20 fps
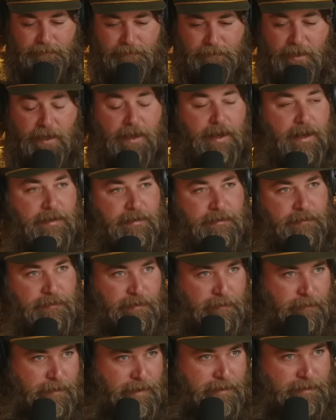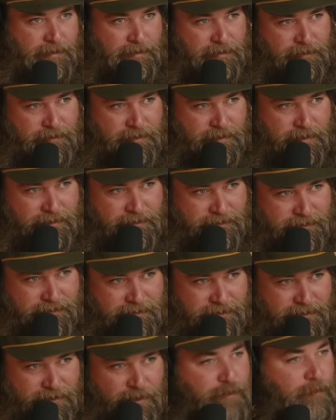Today's 12 Minute talk, John.
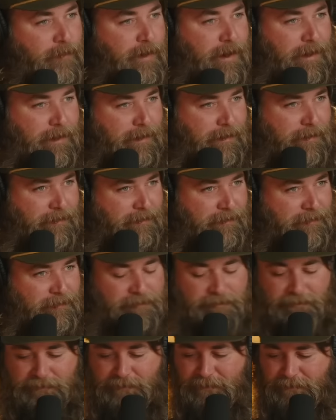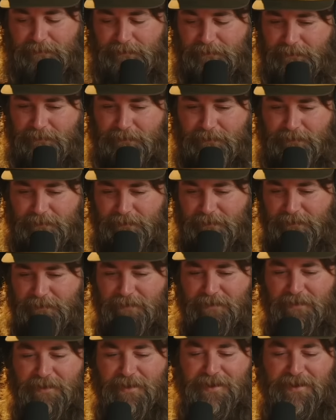Are you ready? It's brought to you by
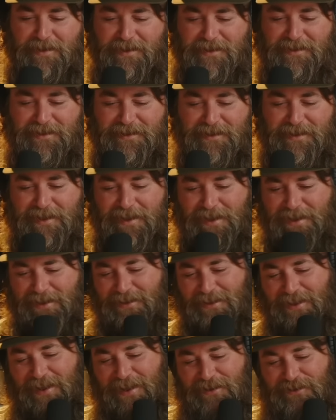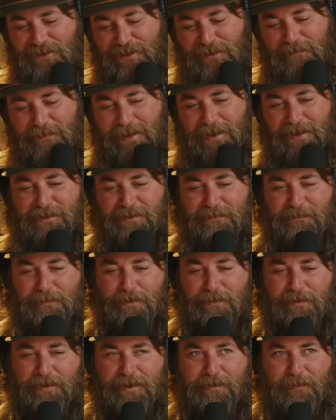HEB
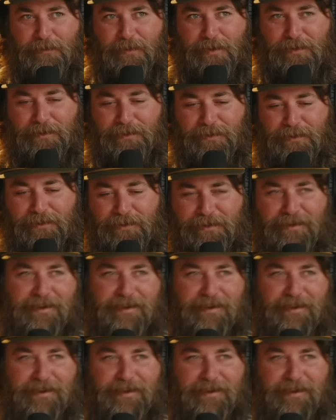Sparkling Water.